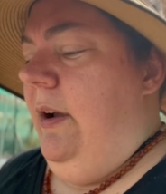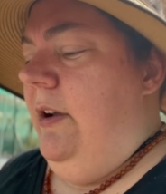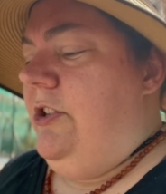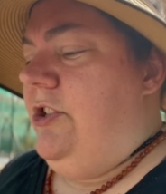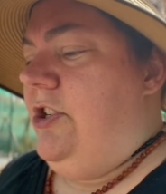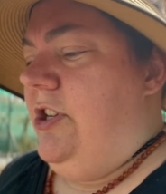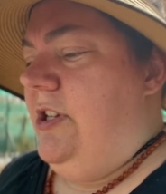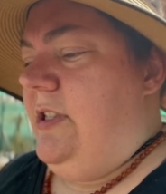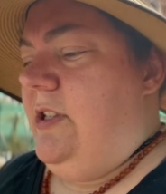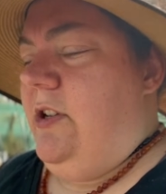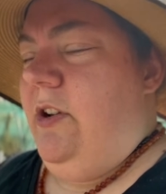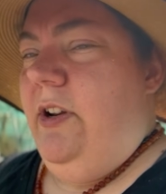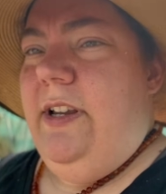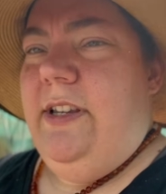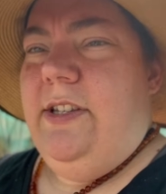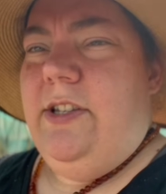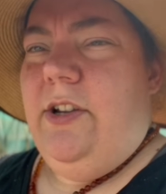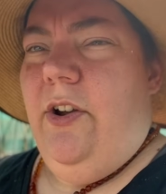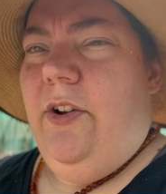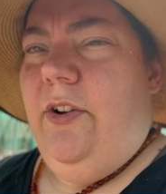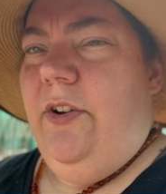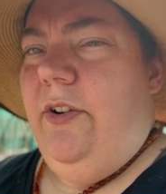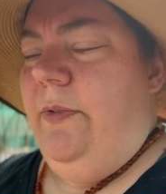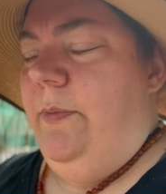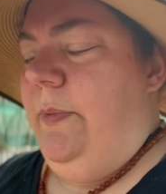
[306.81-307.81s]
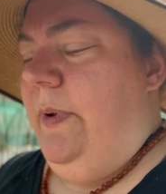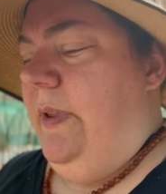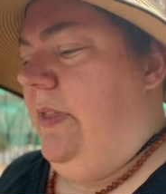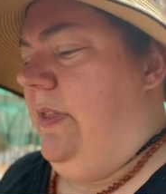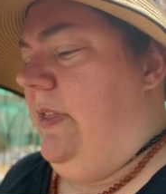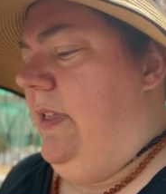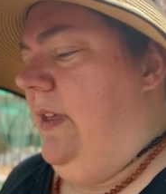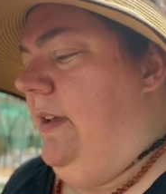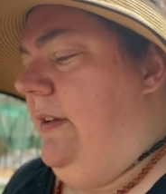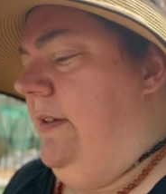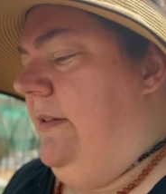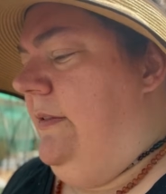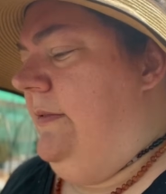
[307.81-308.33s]
just on his own
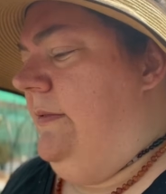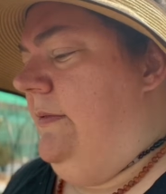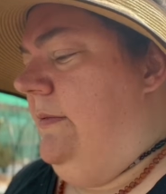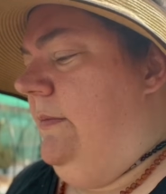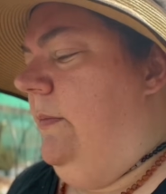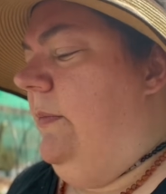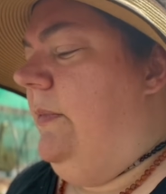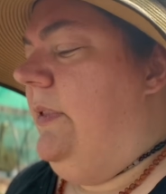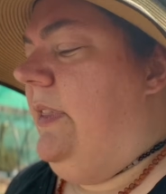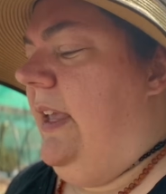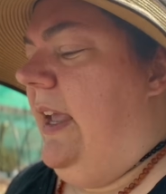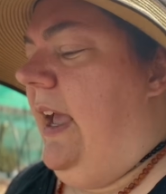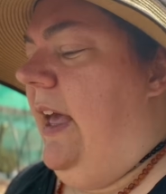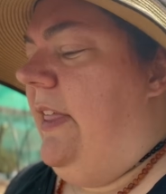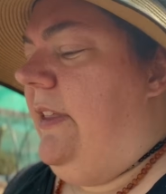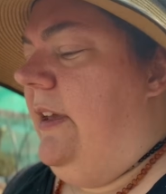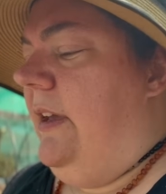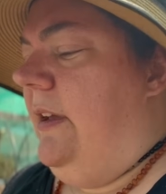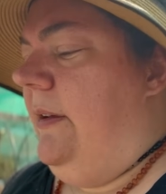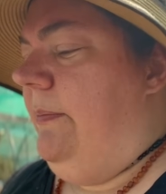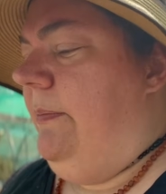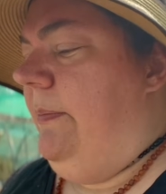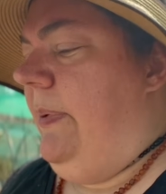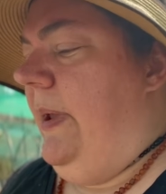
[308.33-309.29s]
with the other